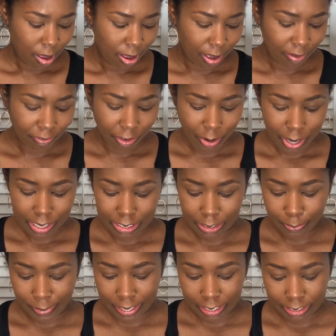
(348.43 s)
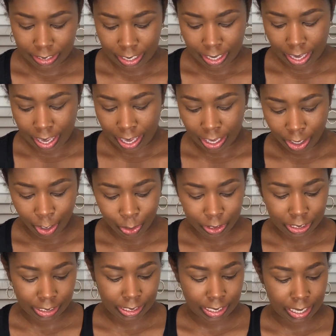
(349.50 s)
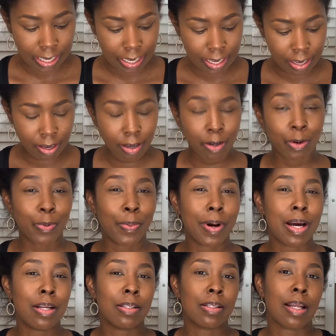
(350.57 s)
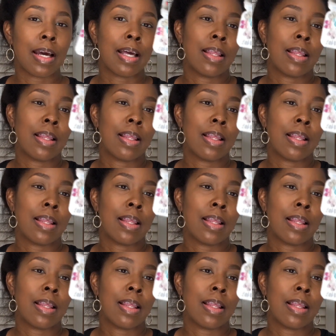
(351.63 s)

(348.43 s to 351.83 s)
if you're expecting and you see coupons like